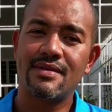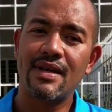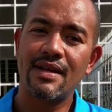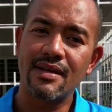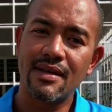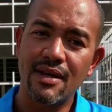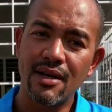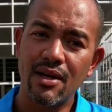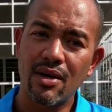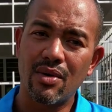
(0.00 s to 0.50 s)

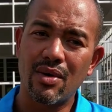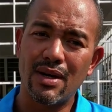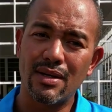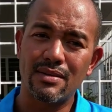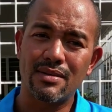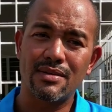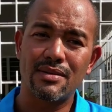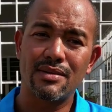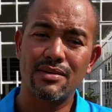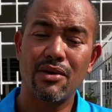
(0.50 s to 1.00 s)
ten
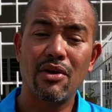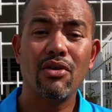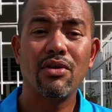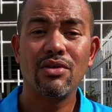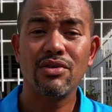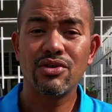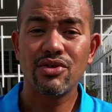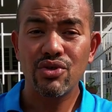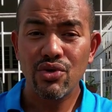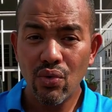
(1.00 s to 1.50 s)
kilowatt,
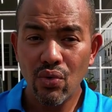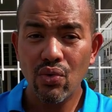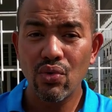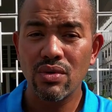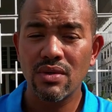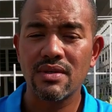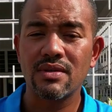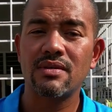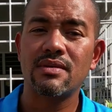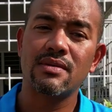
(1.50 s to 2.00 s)

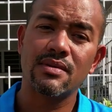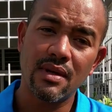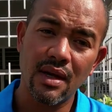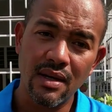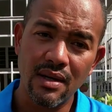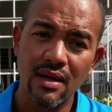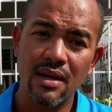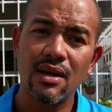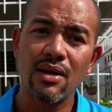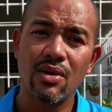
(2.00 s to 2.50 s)
true
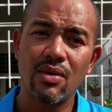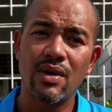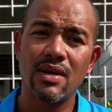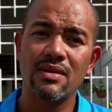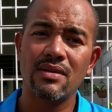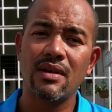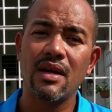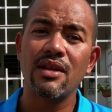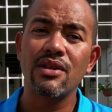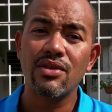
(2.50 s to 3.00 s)
ten
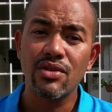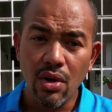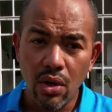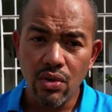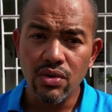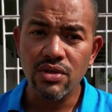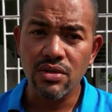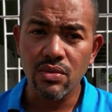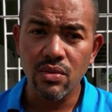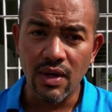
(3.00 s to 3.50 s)
kilowatt, ten
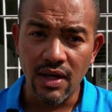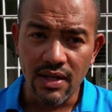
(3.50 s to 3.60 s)
thousand